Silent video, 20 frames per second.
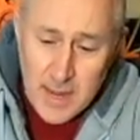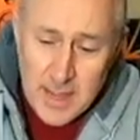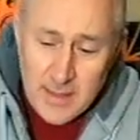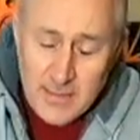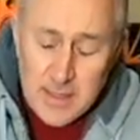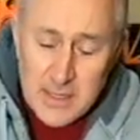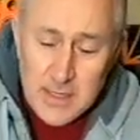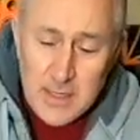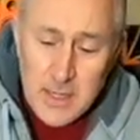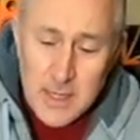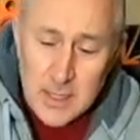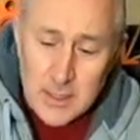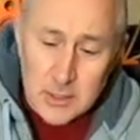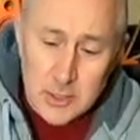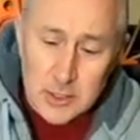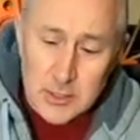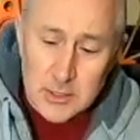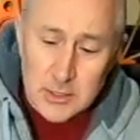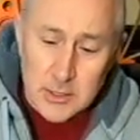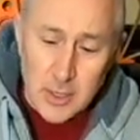And then
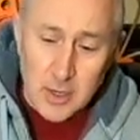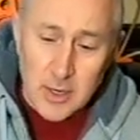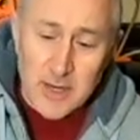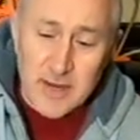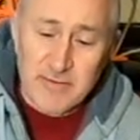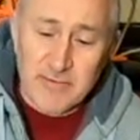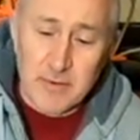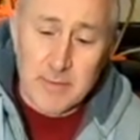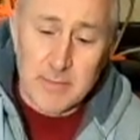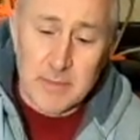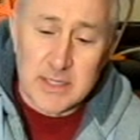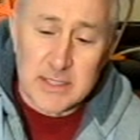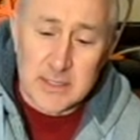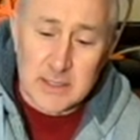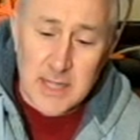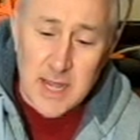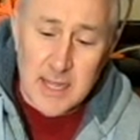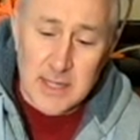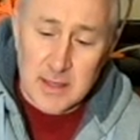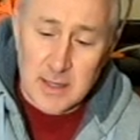just starting from this
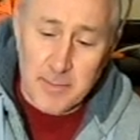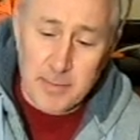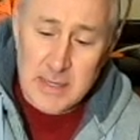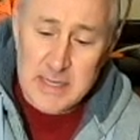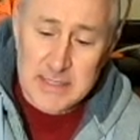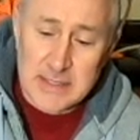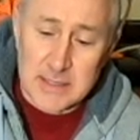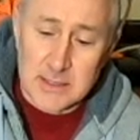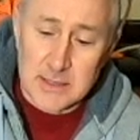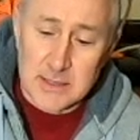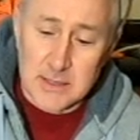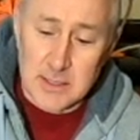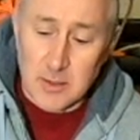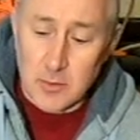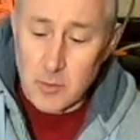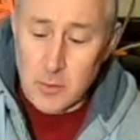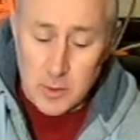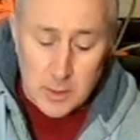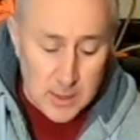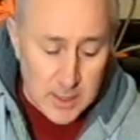side, the pieces
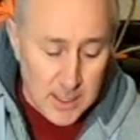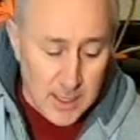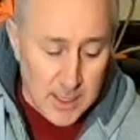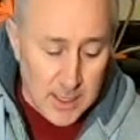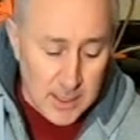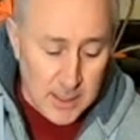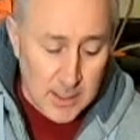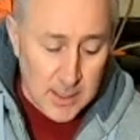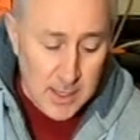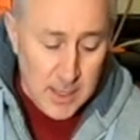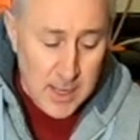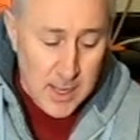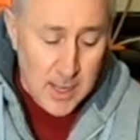that we'll cut,